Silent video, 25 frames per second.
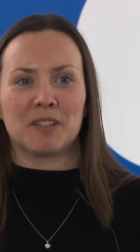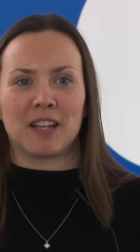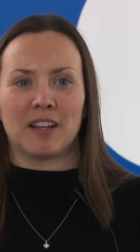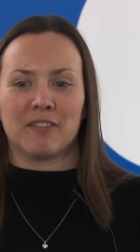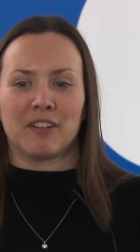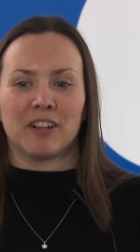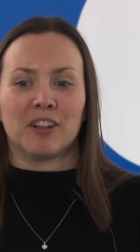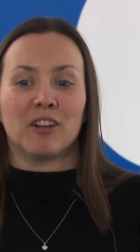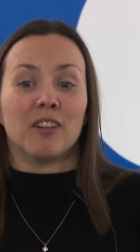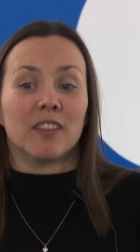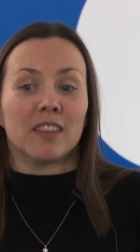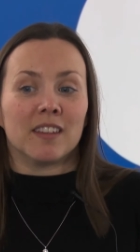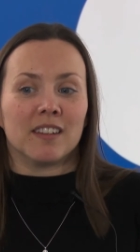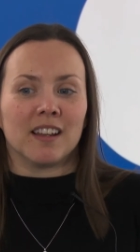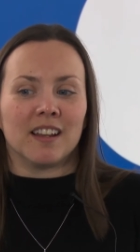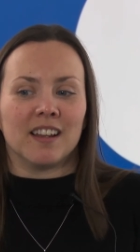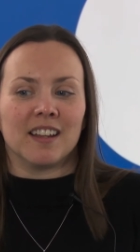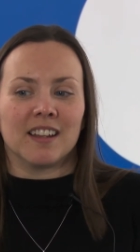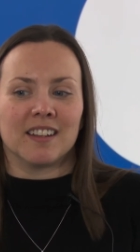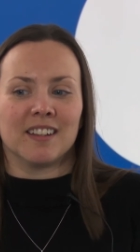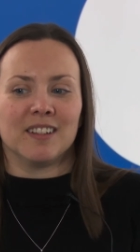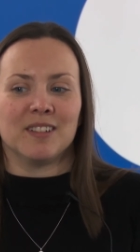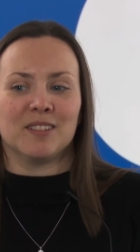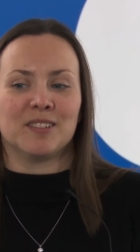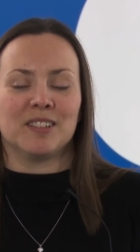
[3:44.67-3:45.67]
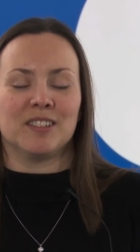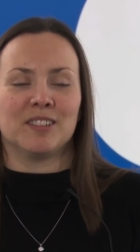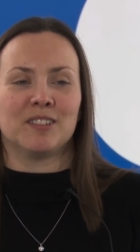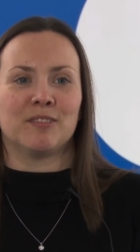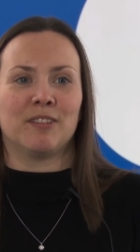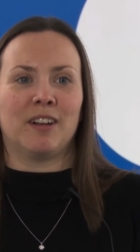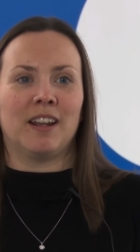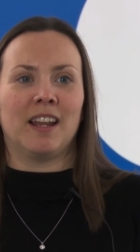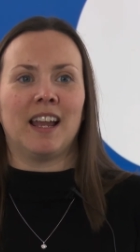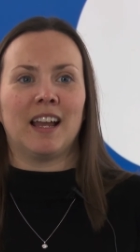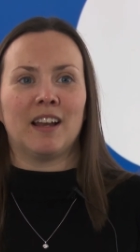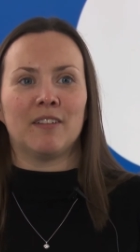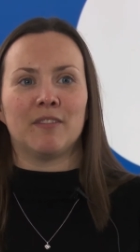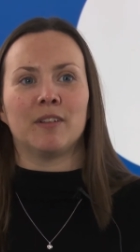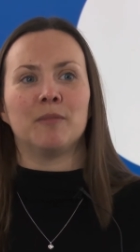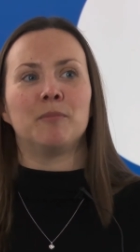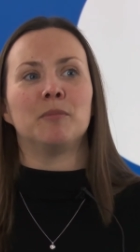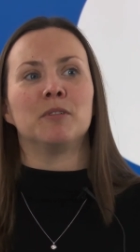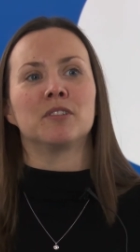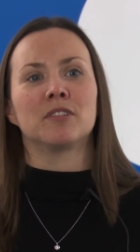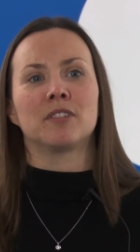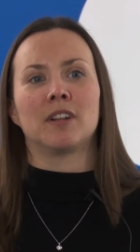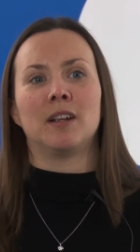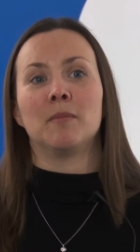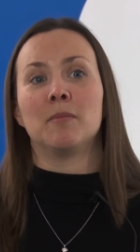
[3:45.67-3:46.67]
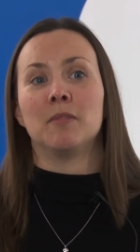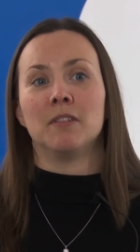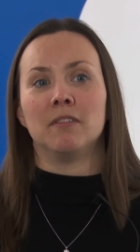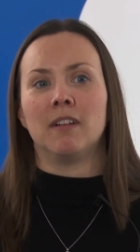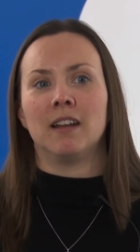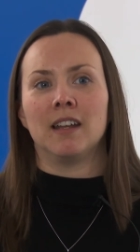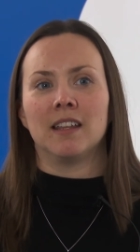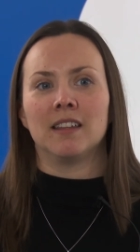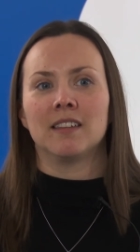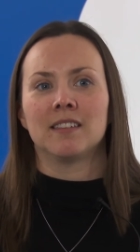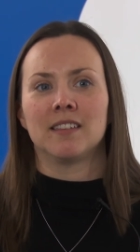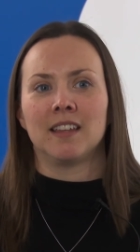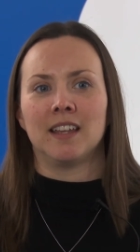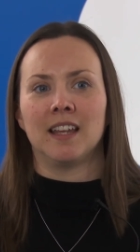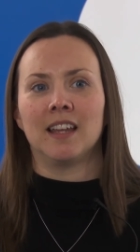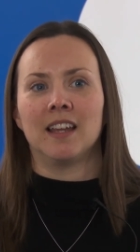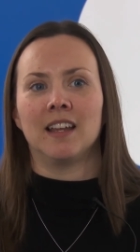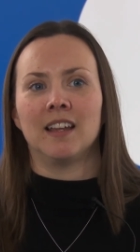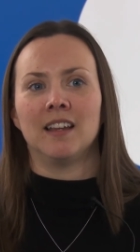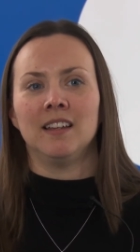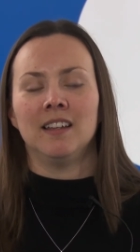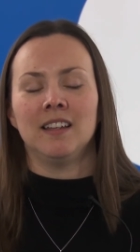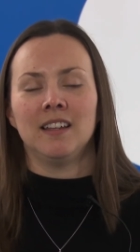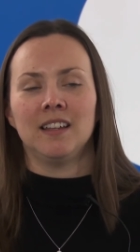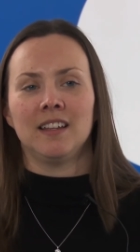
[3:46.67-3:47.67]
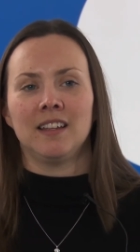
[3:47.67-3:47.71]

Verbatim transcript: Have I got the diagnosis right? Have I prescribed the right thing?